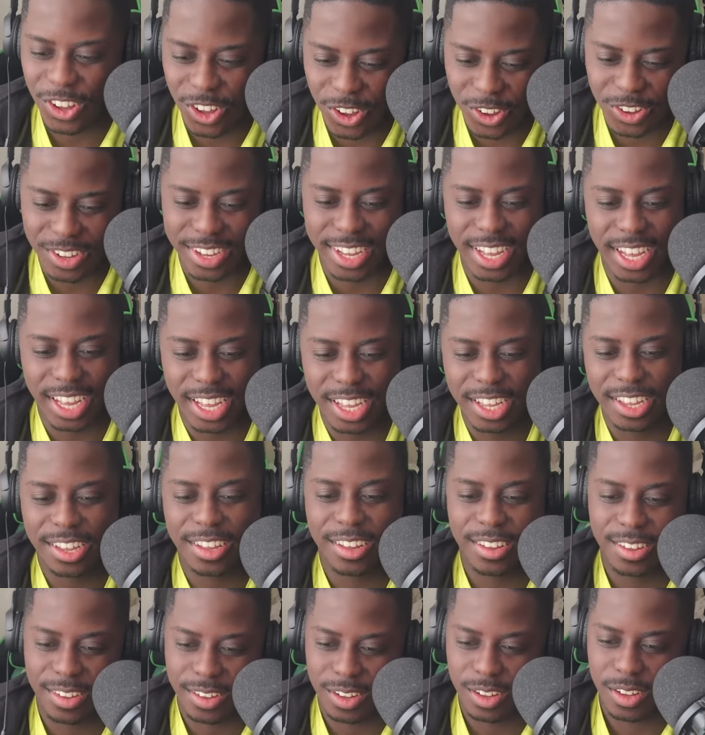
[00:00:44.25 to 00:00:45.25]
Okay.
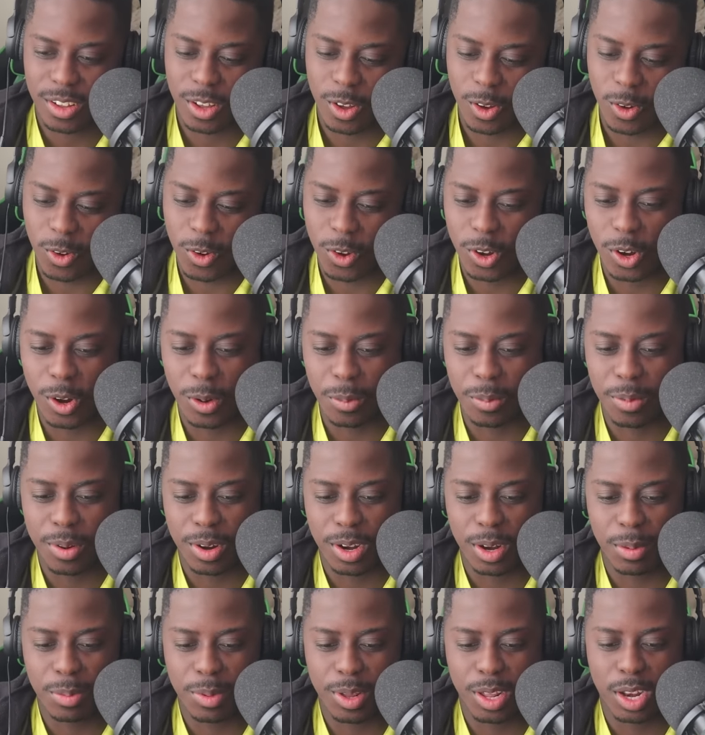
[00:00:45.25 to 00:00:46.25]
Hold up. Sa
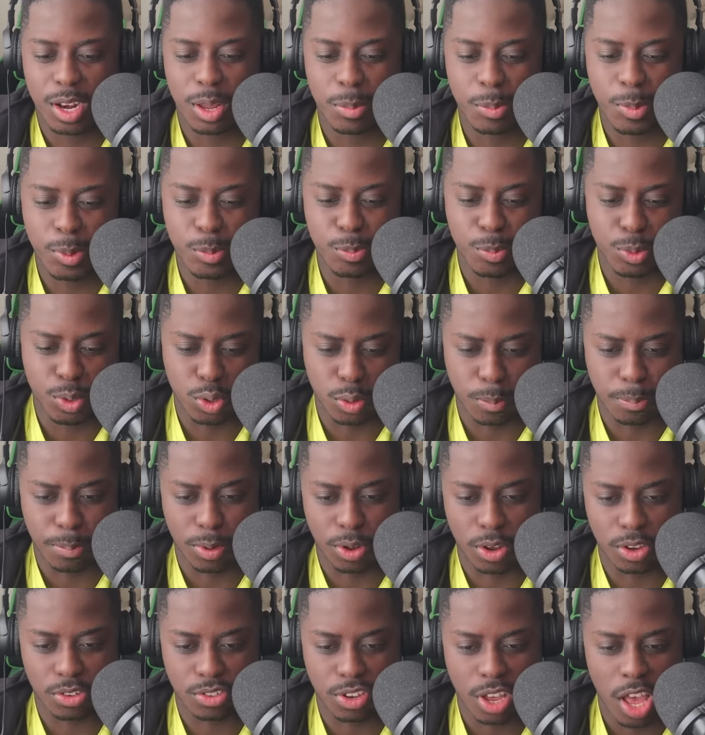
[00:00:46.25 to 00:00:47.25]
let me let me put a
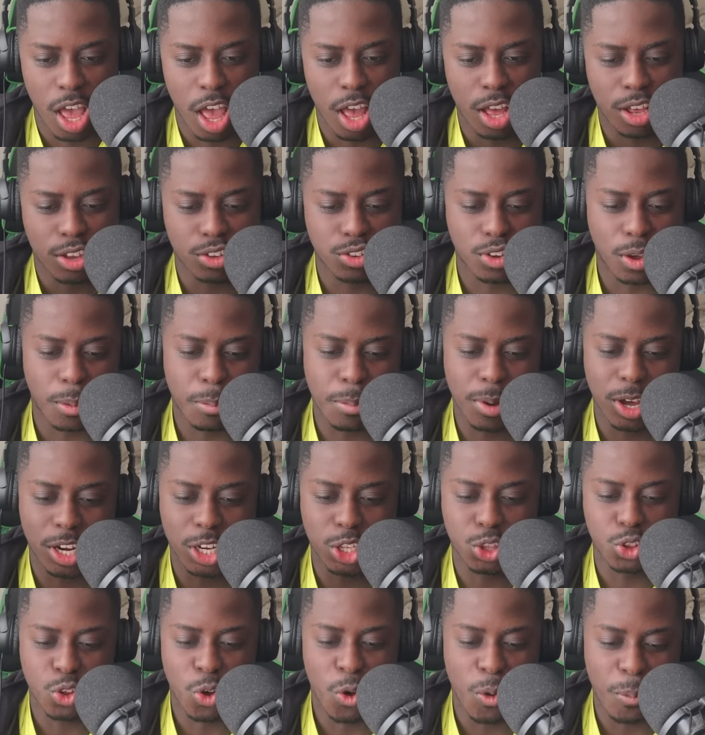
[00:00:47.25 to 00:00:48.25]
pause.
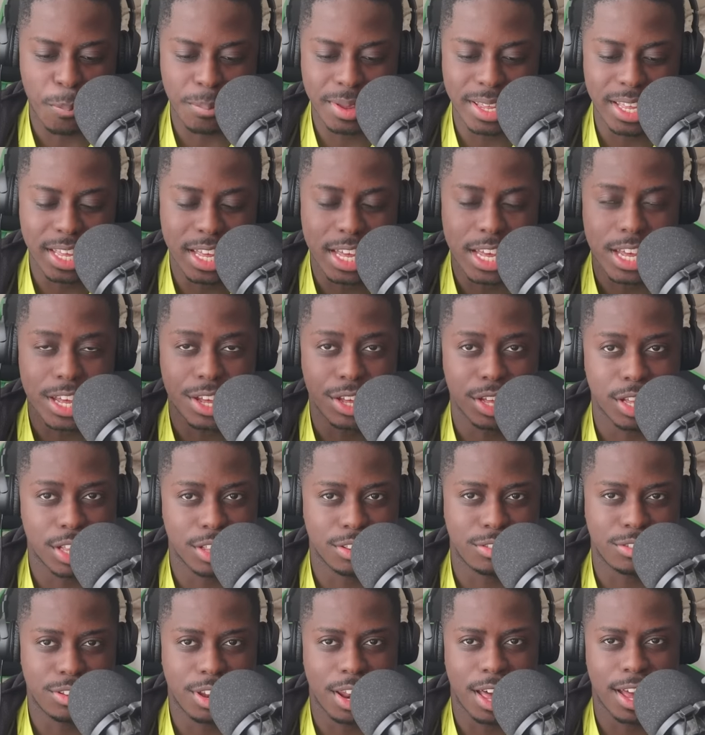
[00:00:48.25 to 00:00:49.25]
Somebody told me
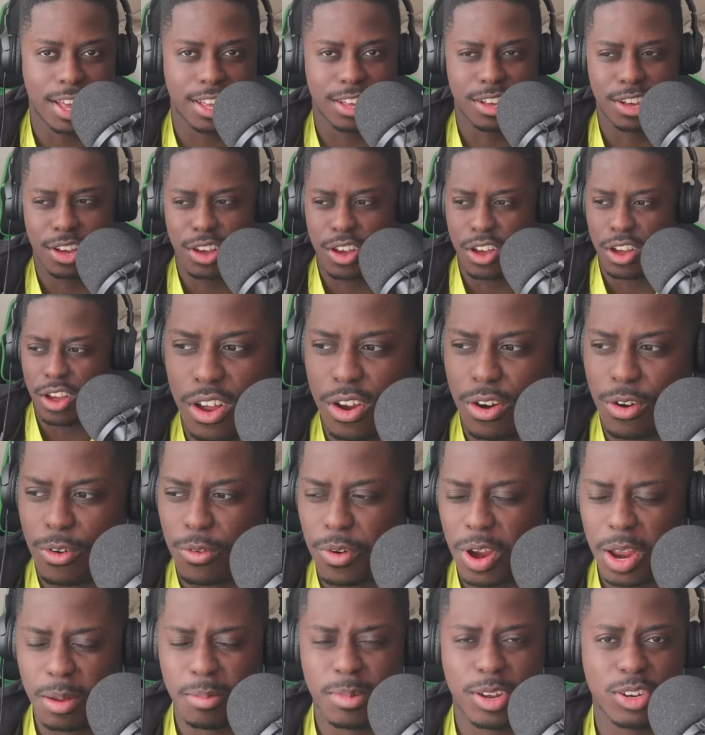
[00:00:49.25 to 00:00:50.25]
it's like
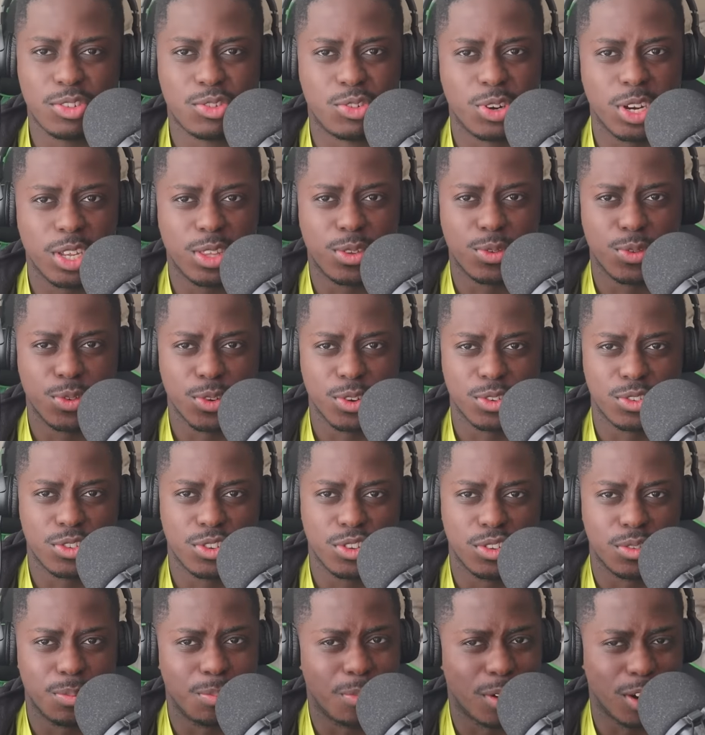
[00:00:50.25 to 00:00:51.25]
Real Madrid
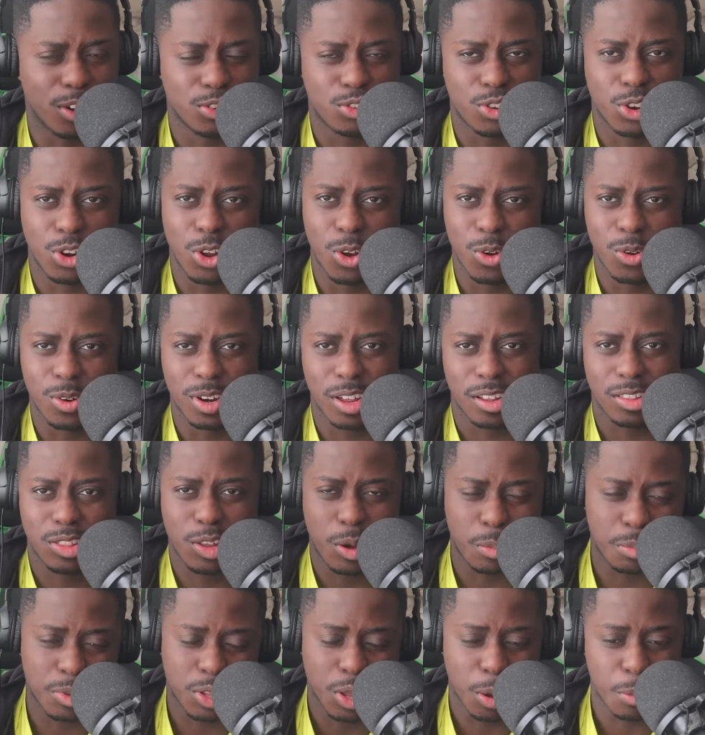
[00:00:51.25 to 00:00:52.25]
versus Barcelona.
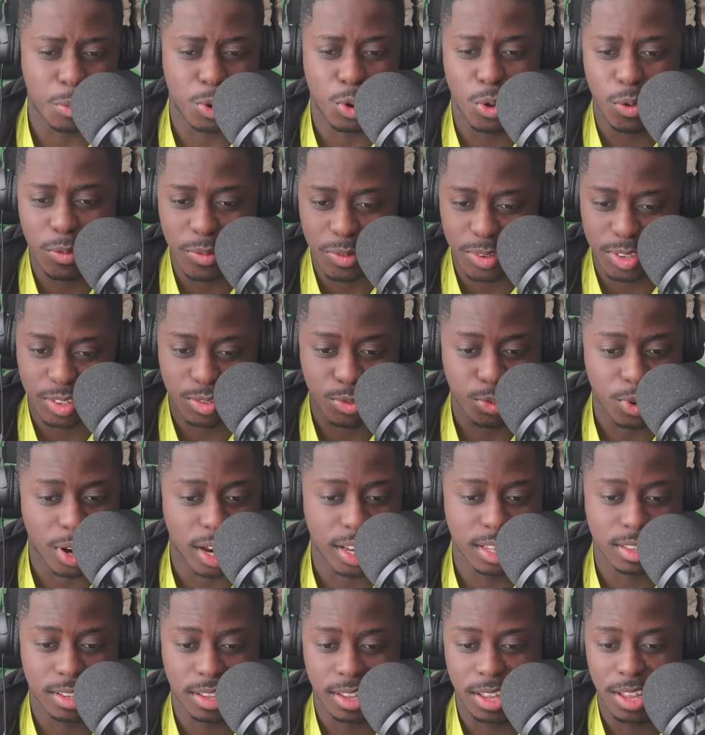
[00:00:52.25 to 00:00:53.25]
Tell me down below if it's
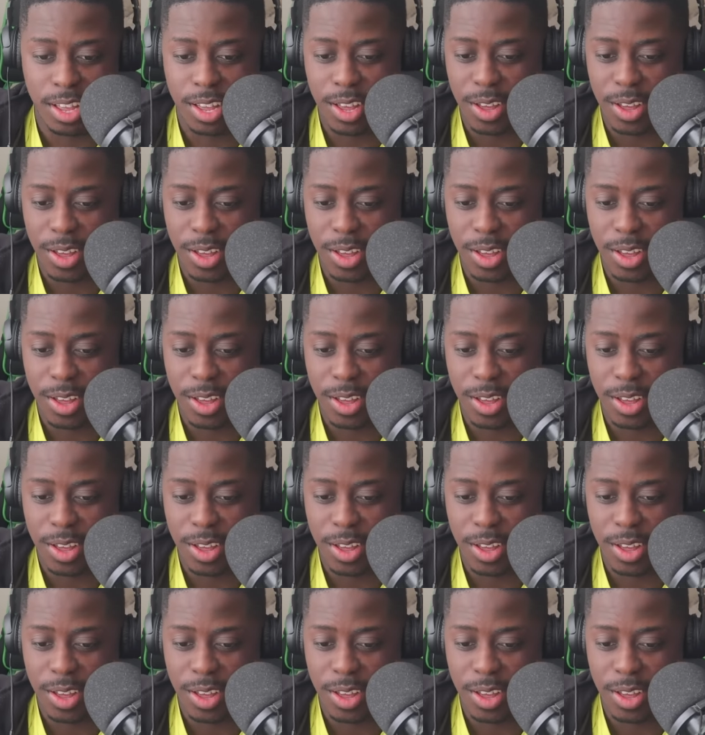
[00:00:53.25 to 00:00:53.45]
right.